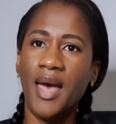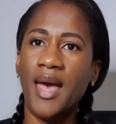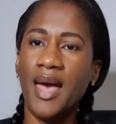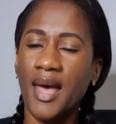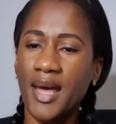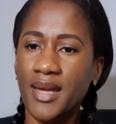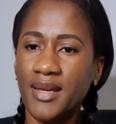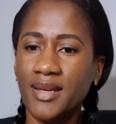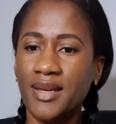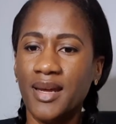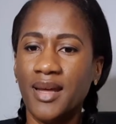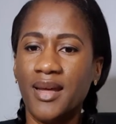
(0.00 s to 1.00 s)

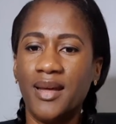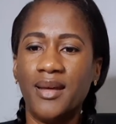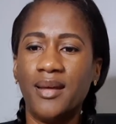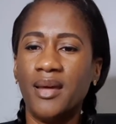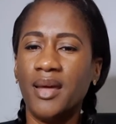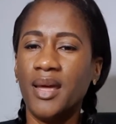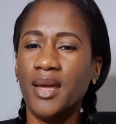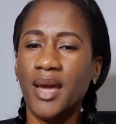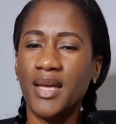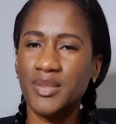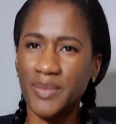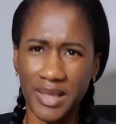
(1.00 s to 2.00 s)
And it
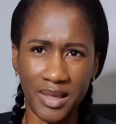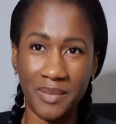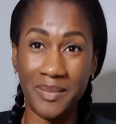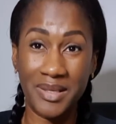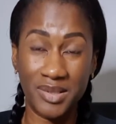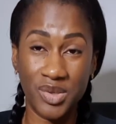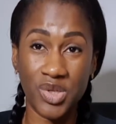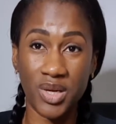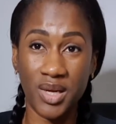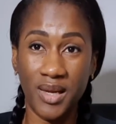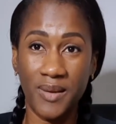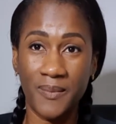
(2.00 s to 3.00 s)
has been an amazing
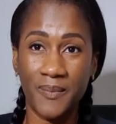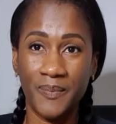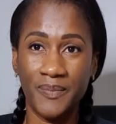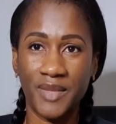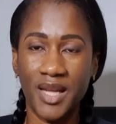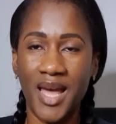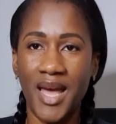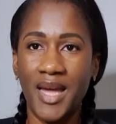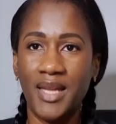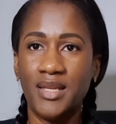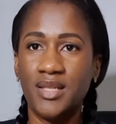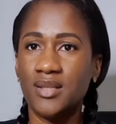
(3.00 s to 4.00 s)
journey.
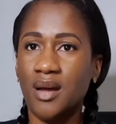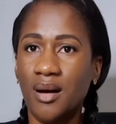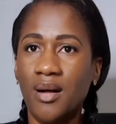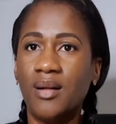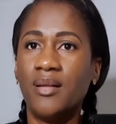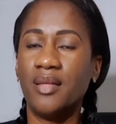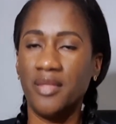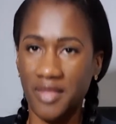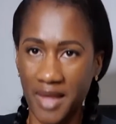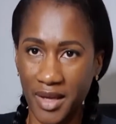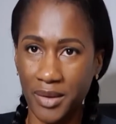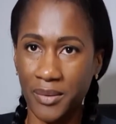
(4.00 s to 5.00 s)
And it's all
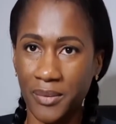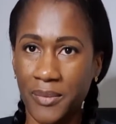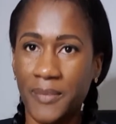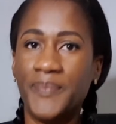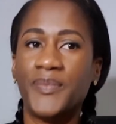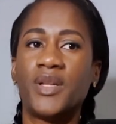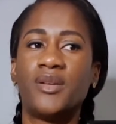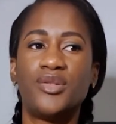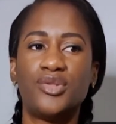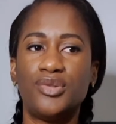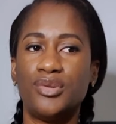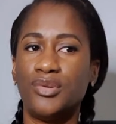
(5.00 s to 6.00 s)
thank you
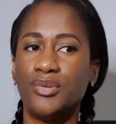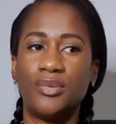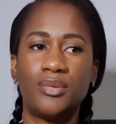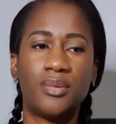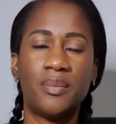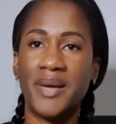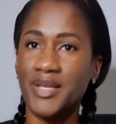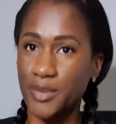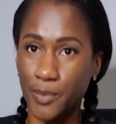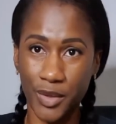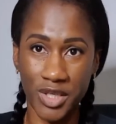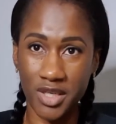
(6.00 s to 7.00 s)
to my
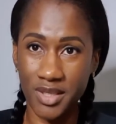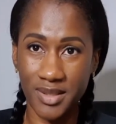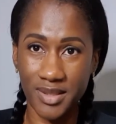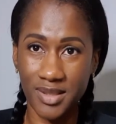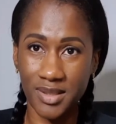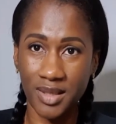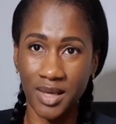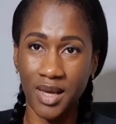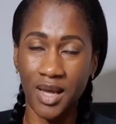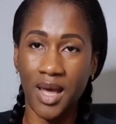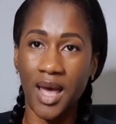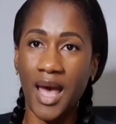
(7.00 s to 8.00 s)
supporters.
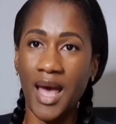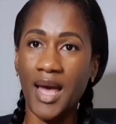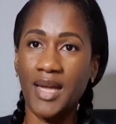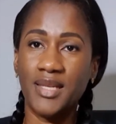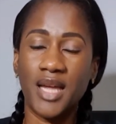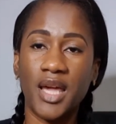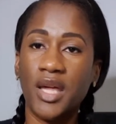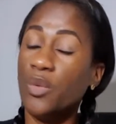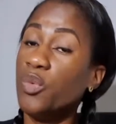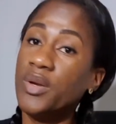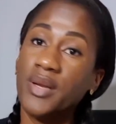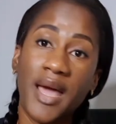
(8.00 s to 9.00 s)
And it
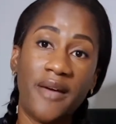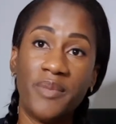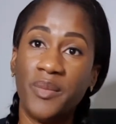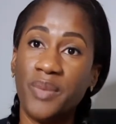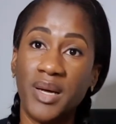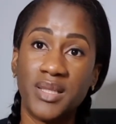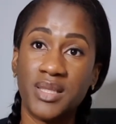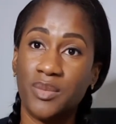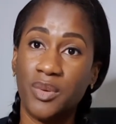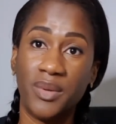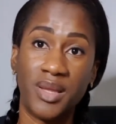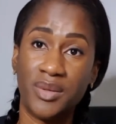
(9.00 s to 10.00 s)
wouldn't have been
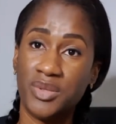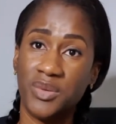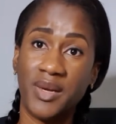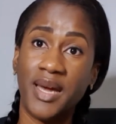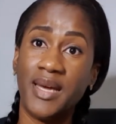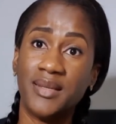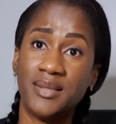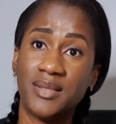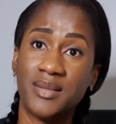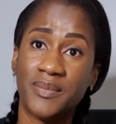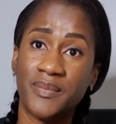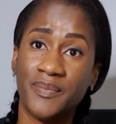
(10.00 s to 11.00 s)
possible without you guys.
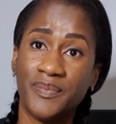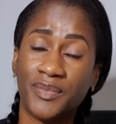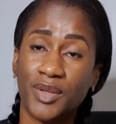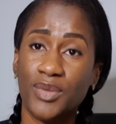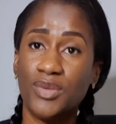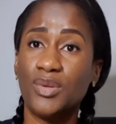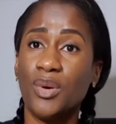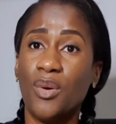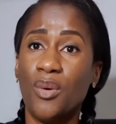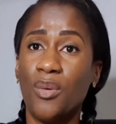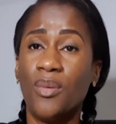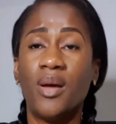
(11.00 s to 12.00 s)

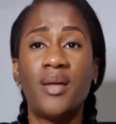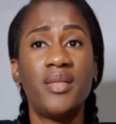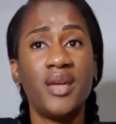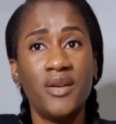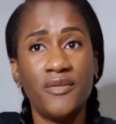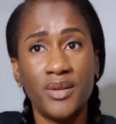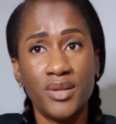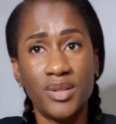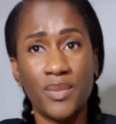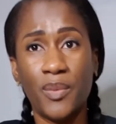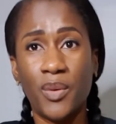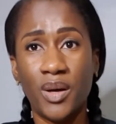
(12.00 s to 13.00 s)
So thank you for the
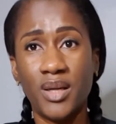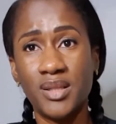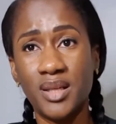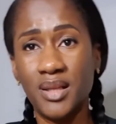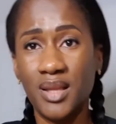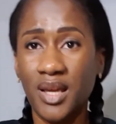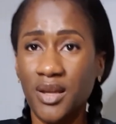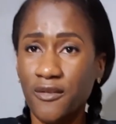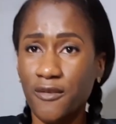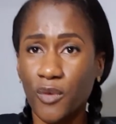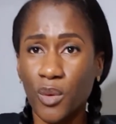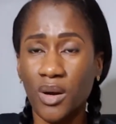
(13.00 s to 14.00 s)
support. Thank you
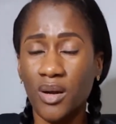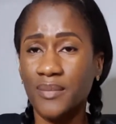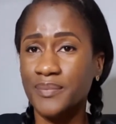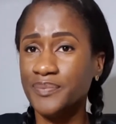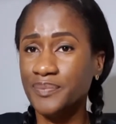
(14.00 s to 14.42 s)
for